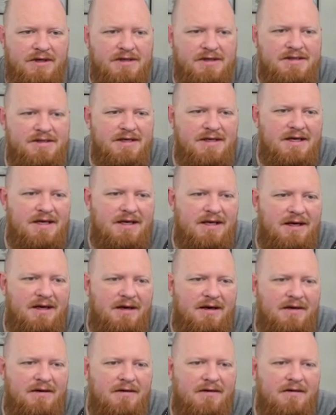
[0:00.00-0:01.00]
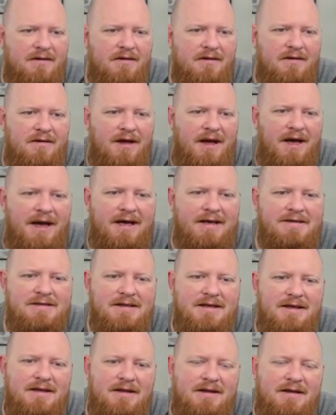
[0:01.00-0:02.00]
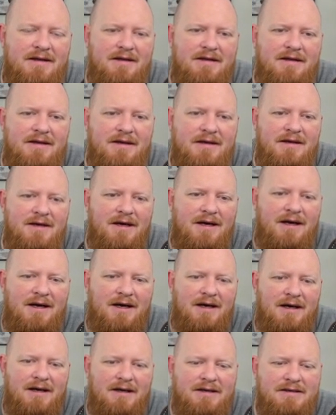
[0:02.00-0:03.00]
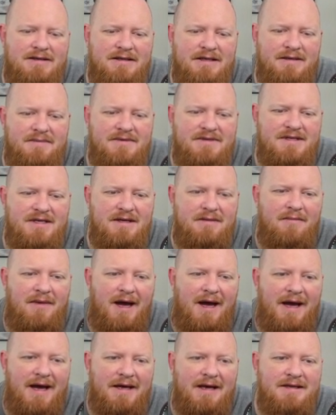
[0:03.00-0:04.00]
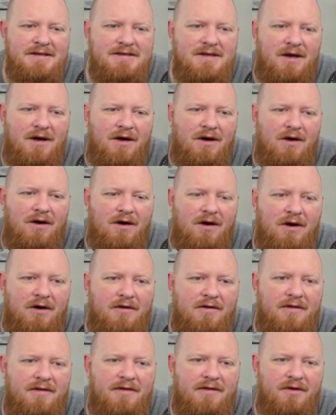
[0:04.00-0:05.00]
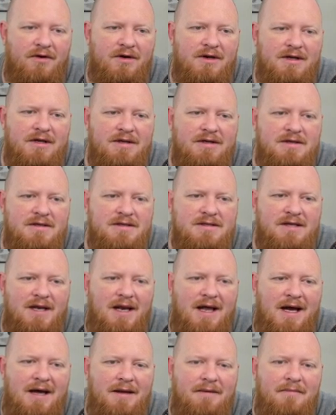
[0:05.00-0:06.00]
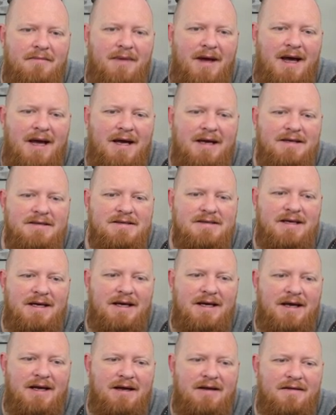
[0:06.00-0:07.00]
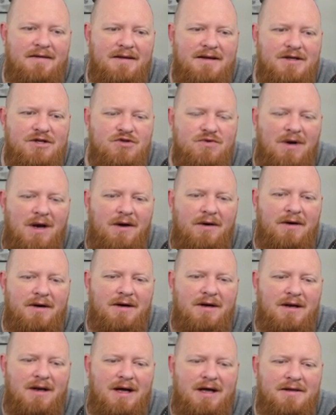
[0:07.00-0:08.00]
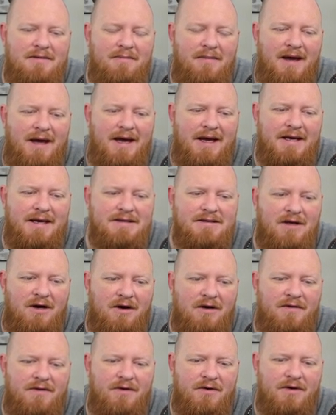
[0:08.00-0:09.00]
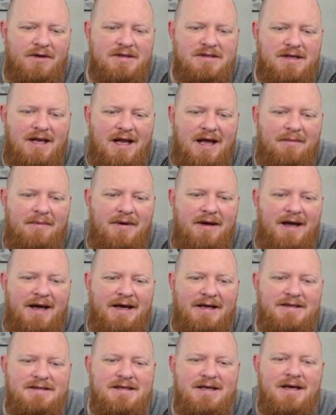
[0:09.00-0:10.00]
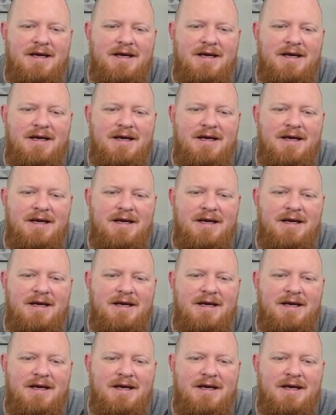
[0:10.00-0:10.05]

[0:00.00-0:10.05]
see here that the deep sea bags are 30 slot bags and the shrouded cloth bags are 30 slot bags.